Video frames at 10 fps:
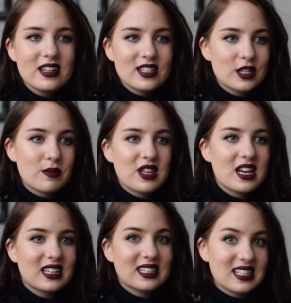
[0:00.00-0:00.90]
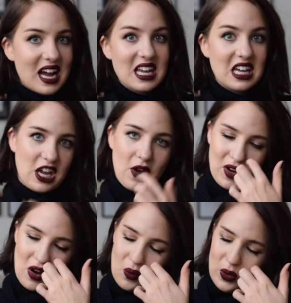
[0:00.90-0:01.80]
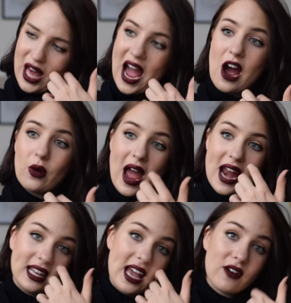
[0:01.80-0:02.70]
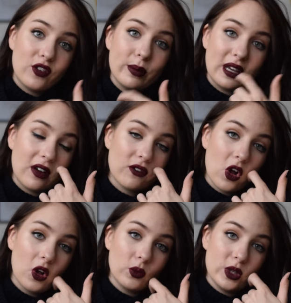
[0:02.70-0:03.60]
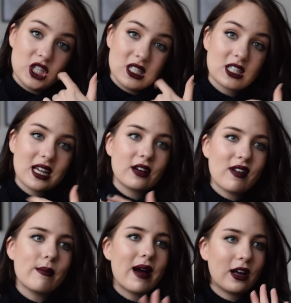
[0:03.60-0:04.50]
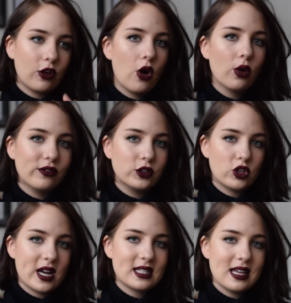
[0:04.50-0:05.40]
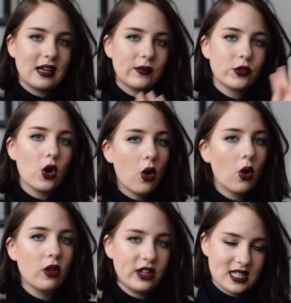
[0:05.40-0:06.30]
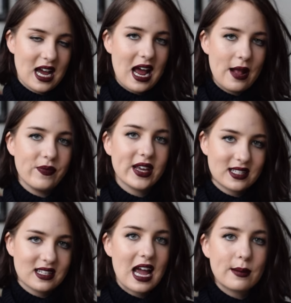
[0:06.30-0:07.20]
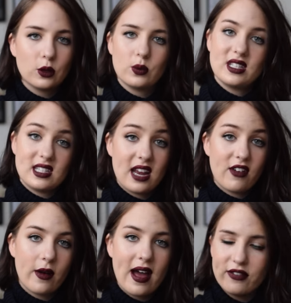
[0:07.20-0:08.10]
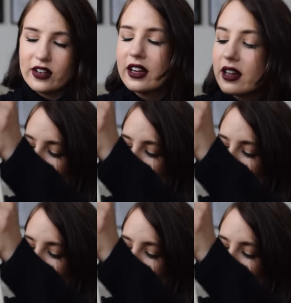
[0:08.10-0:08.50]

something exciting going on without any effort being involved, which is kind of like my goal for dressing all the time, excitement with zero effort.